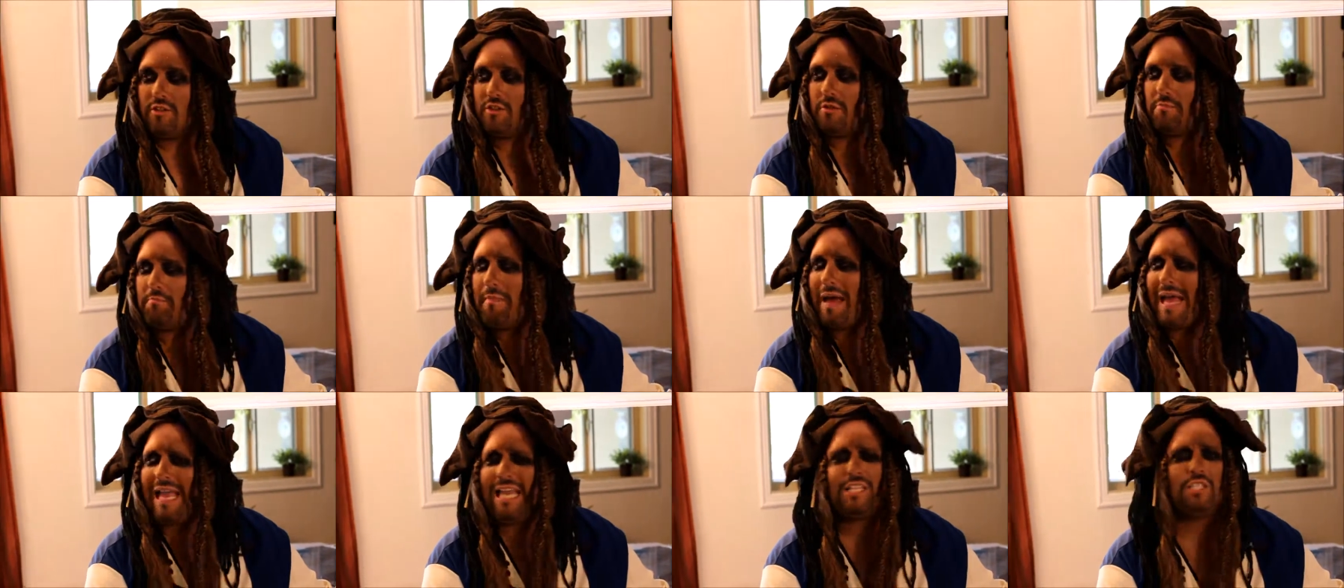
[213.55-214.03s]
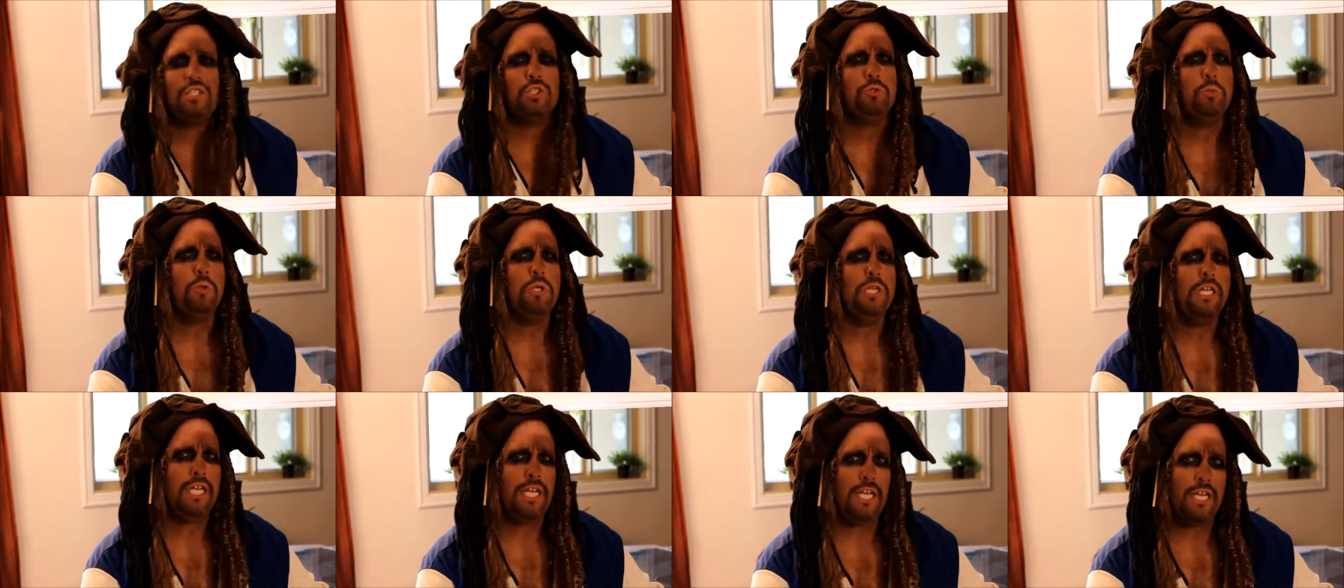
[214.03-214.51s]
The mice
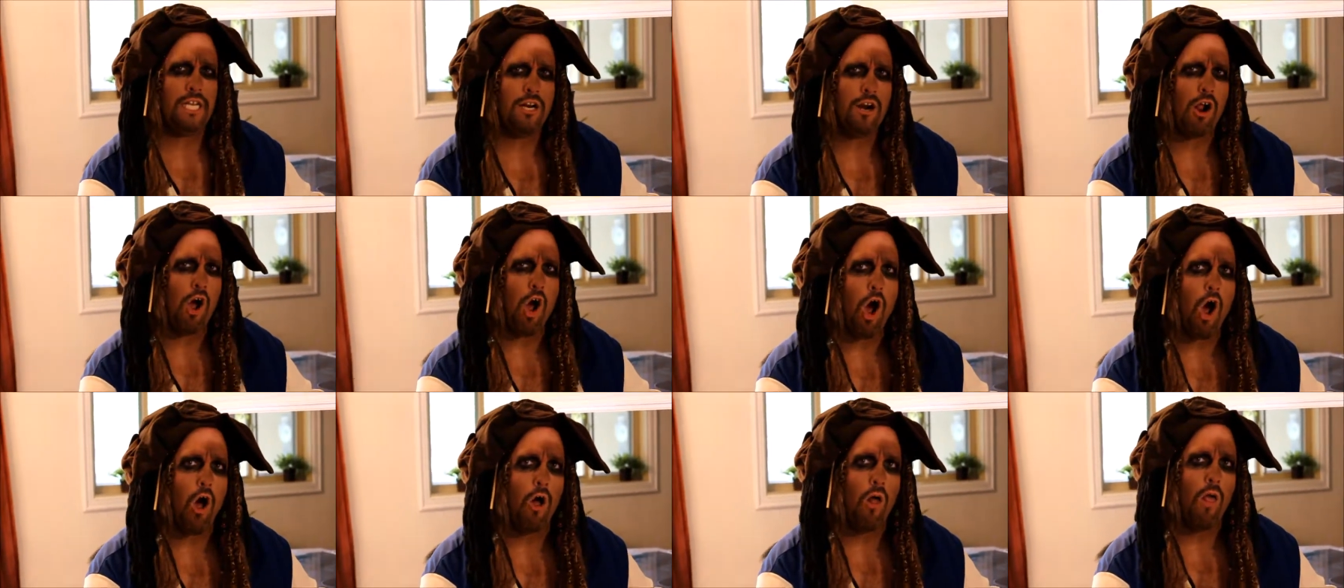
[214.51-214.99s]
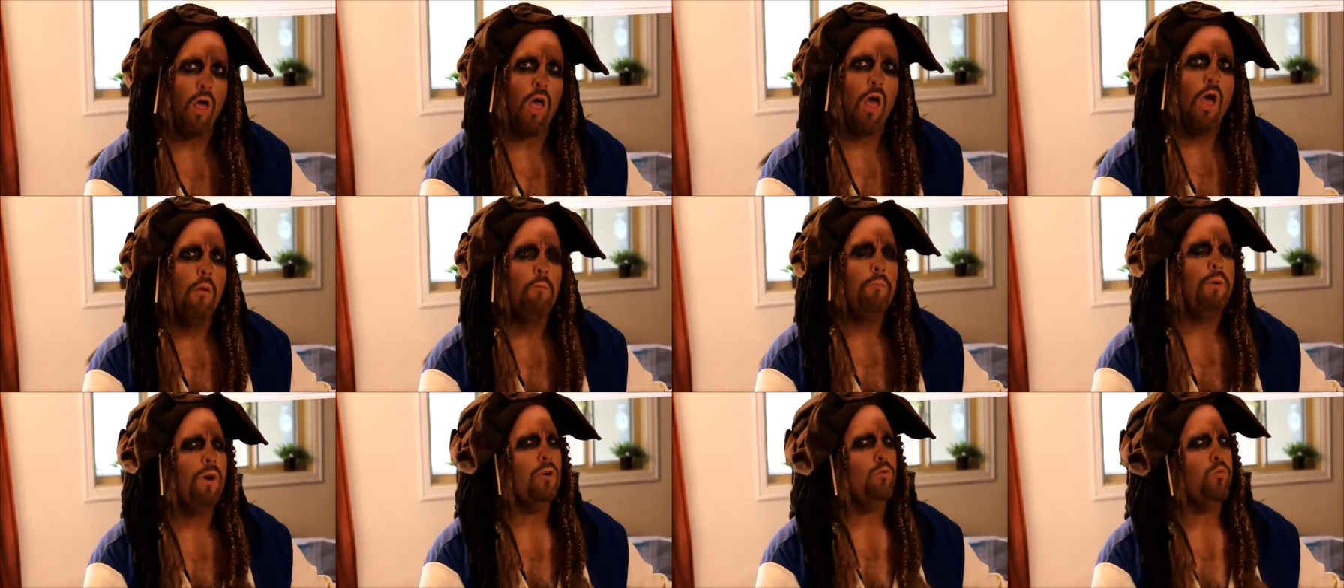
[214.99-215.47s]
will eat it all.
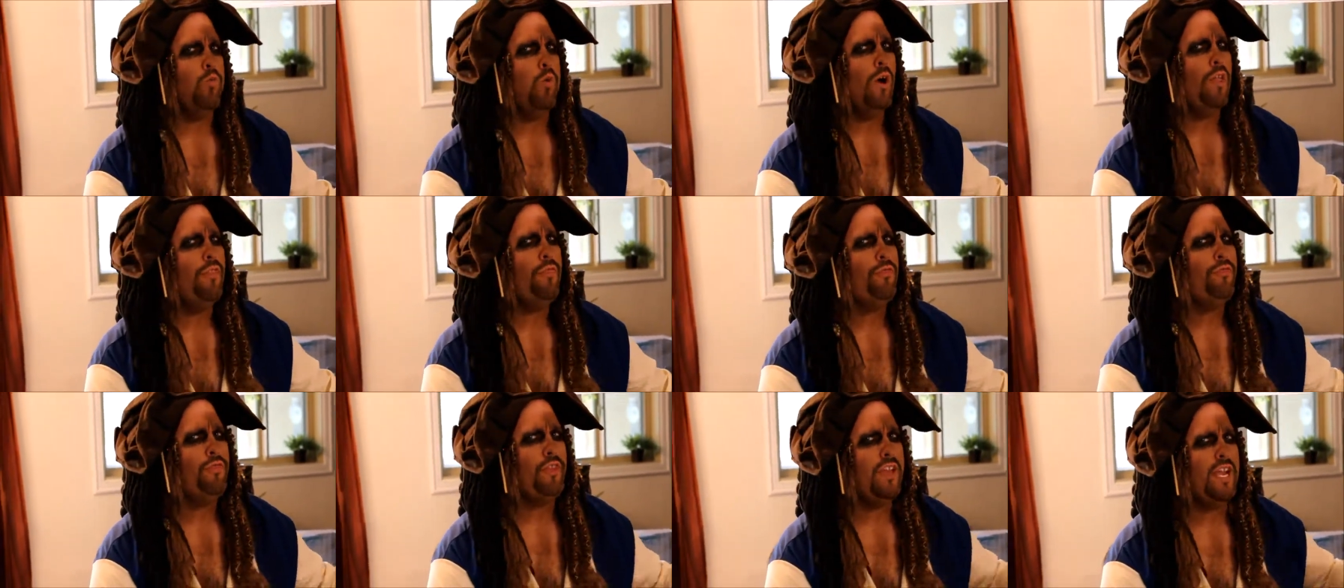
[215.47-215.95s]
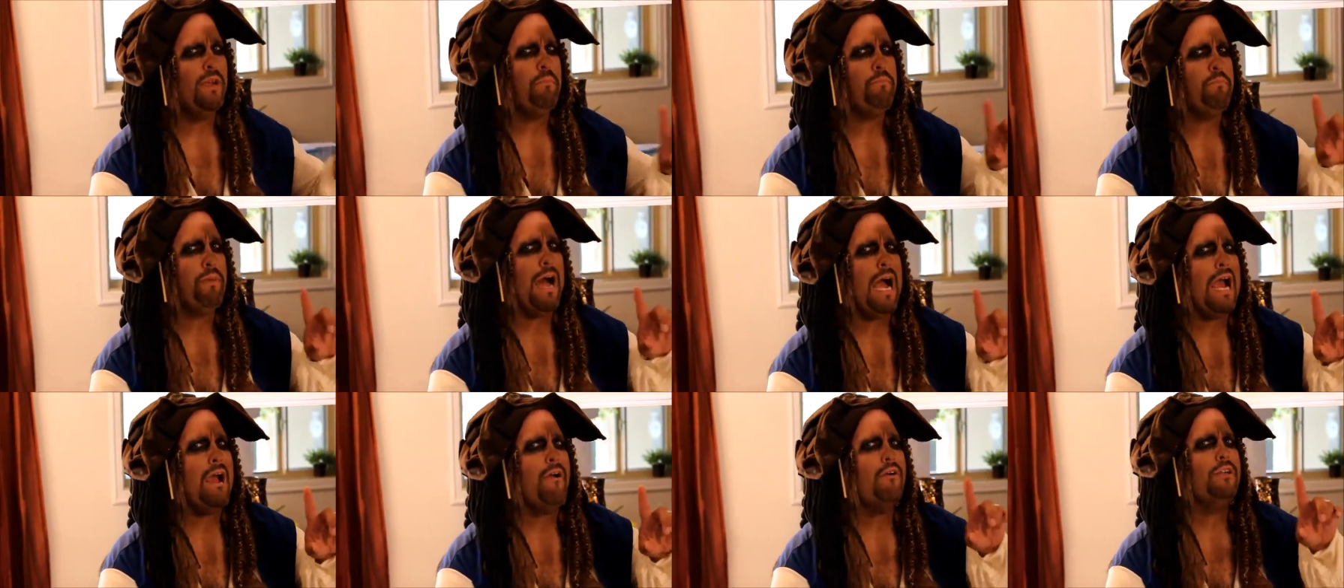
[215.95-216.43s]
But one thing
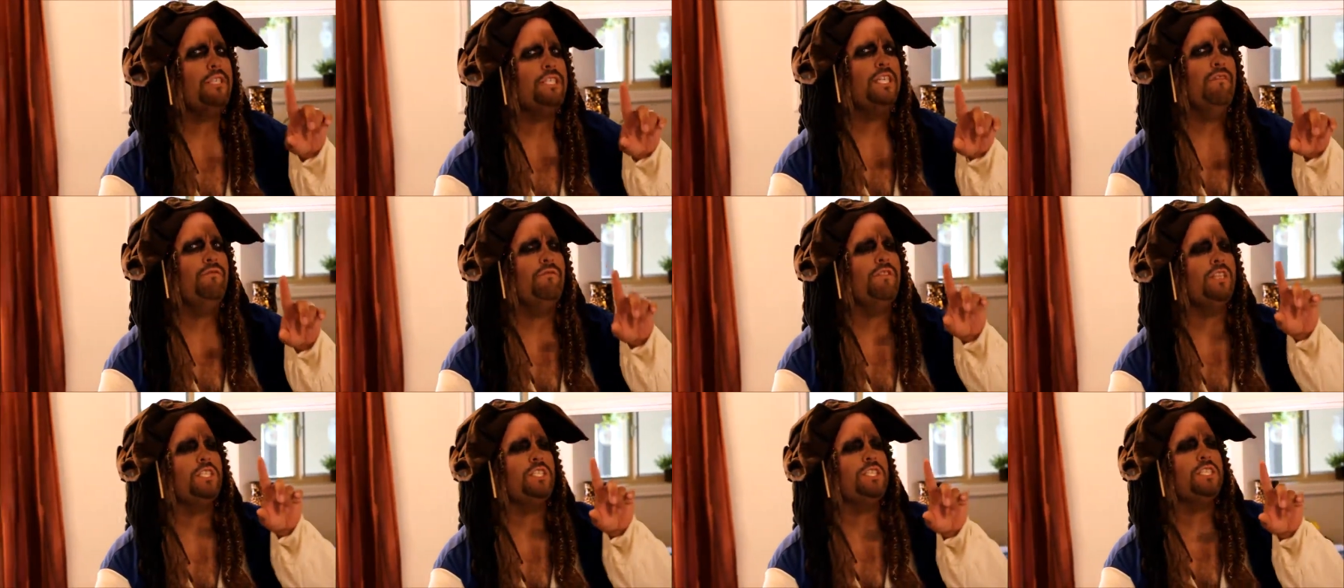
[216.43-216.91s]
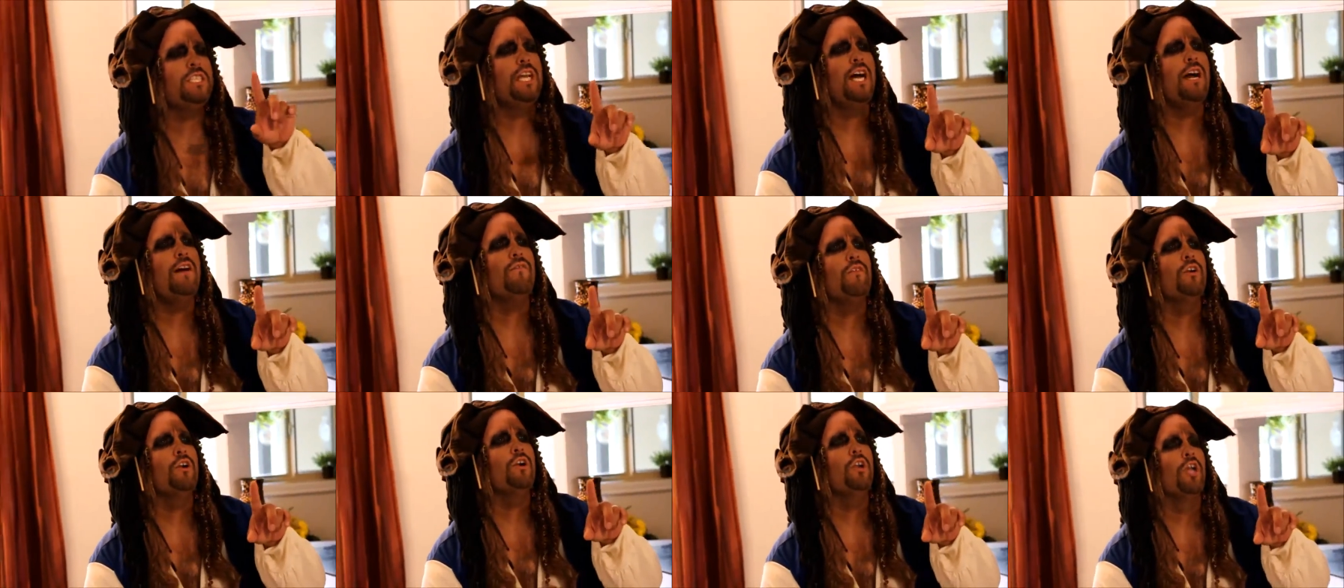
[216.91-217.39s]
pirates have
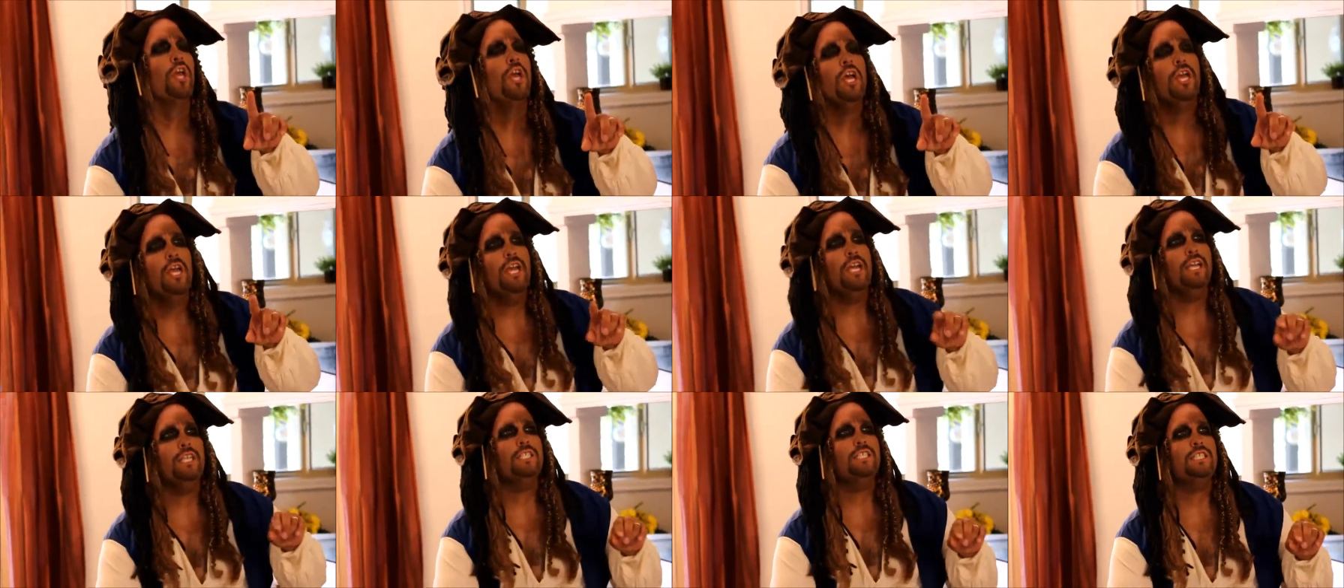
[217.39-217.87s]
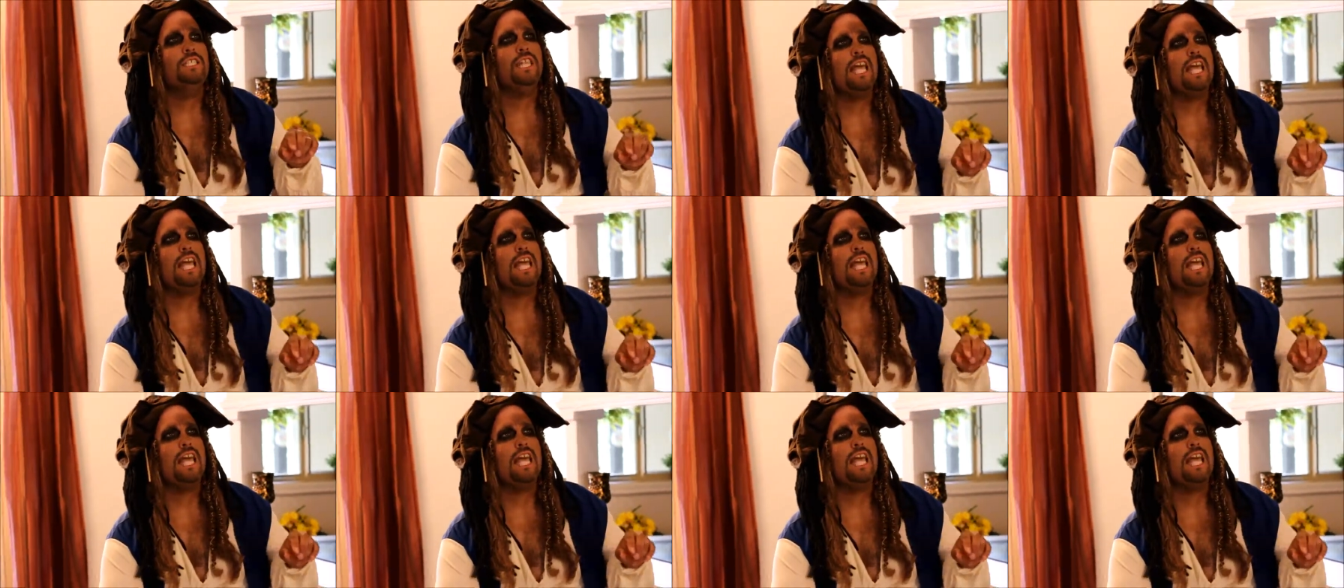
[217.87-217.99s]
discovered is